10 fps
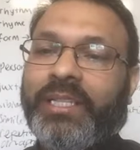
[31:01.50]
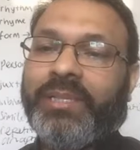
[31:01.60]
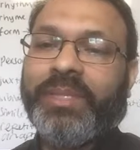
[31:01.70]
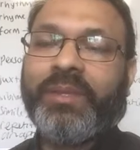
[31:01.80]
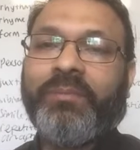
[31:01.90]
needs
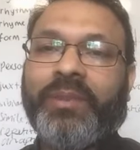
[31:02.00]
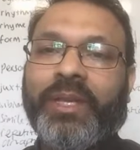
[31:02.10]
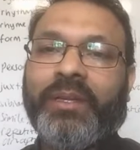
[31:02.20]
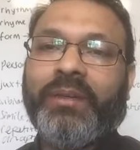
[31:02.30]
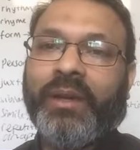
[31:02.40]
to be
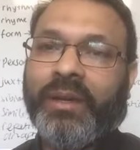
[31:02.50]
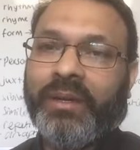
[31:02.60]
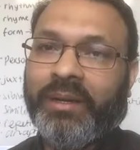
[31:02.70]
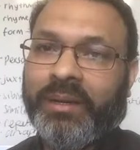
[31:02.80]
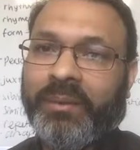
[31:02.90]
something
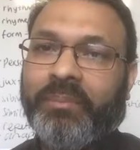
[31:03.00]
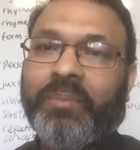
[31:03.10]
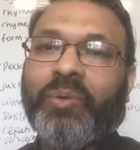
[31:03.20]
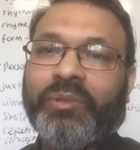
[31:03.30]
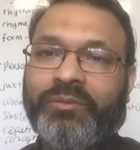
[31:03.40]

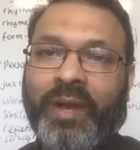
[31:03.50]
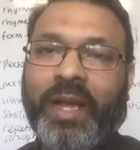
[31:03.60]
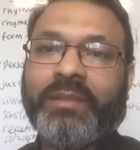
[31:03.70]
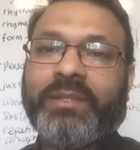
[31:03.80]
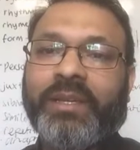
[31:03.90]
more
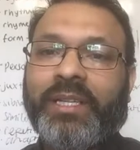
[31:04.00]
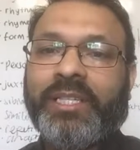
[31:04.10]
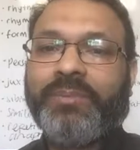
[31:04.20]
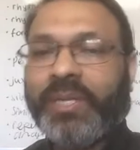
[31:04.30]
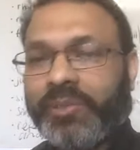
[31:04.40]
advanced,
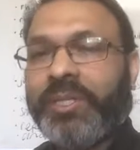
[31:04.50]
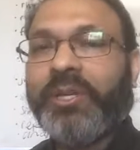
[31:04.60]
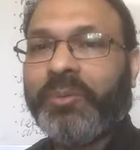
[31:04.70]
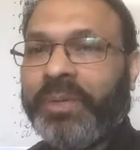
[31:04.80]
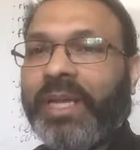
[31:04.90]
especially when
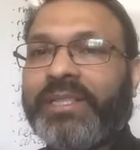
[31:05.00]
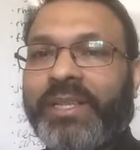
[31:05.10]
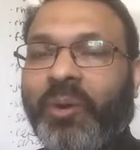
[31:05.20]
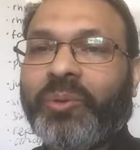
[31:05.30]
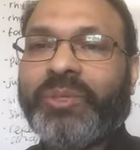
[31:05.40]
you're a
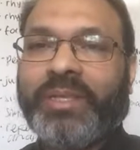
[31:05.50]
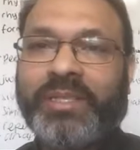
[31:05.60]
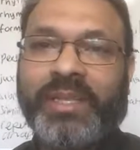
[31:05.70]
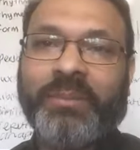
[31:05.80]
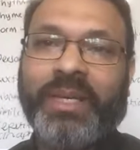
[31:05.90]
PhD holder in
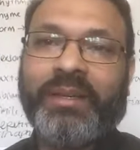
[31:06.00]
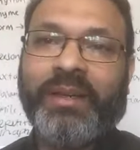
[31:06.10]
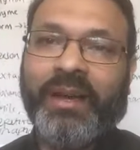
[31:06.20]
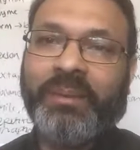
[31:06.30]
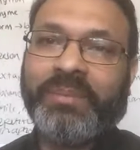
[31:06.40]
Islamic
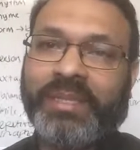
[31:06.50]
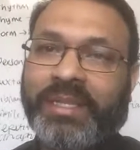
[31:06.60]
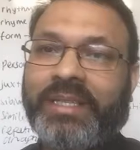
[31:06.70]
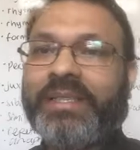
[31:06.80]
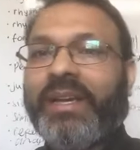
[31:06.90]

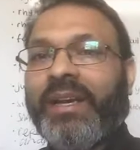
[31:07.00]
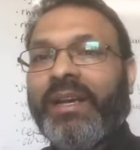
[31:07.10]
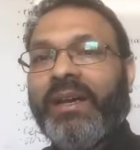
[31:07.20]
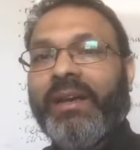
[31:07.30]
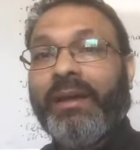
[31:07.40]
studies.
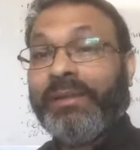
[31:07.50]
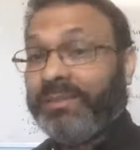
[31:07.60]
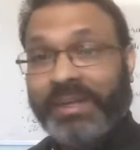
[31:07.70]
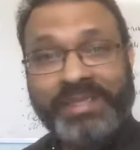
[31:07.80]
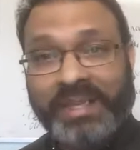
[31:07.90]
And
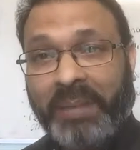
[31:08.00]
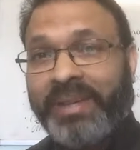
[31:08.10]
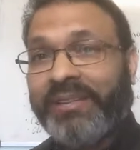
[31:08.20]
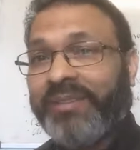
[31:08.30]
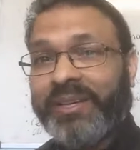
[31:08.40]
especially in
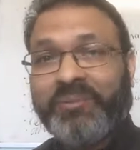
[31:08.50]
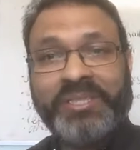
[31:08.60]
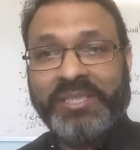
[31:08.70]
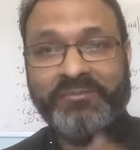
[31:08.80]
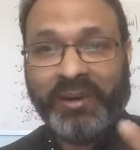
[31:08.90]
Hanbali fiqh,
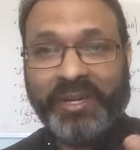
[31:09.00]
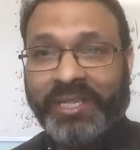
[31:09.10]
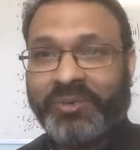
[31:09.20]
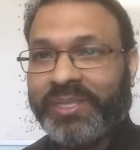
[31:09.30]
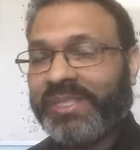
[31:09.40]
which is very
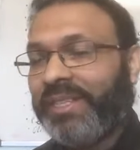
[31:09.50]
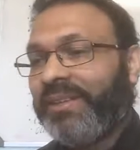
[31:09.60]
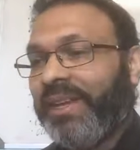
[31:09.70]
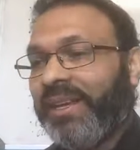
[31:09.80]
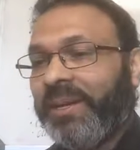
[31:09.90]

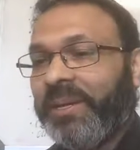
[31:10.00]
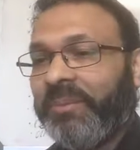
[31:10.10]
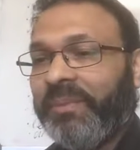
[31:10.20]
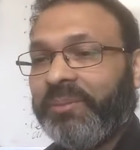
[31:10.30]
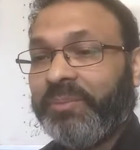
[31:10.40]
interesting,
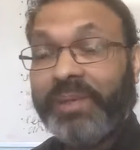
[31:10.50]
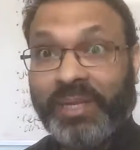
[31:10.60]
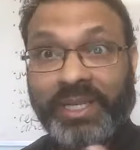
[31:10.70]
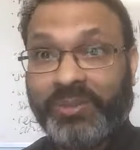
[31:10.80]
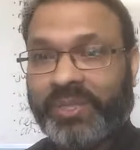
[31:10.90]
and be
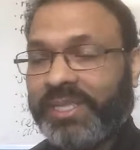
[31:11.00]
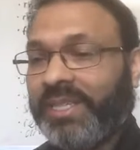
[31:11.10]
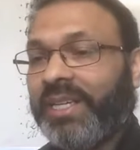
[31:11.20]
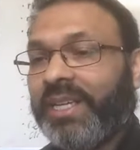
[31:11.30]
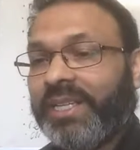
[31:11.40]
really
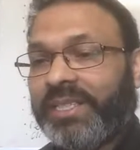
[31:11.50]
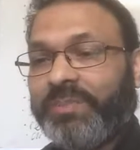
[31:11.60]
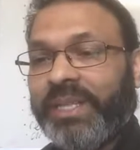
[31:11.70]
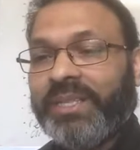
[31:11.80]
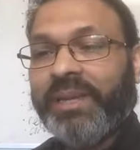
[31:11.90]
interesting to
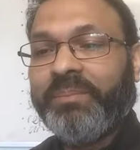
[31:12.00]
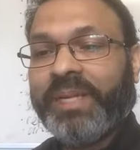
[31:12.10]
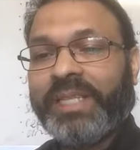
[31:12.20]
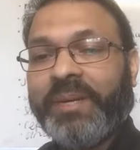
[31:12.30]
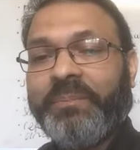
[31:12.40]
speak to him.
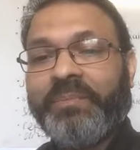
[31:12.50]
But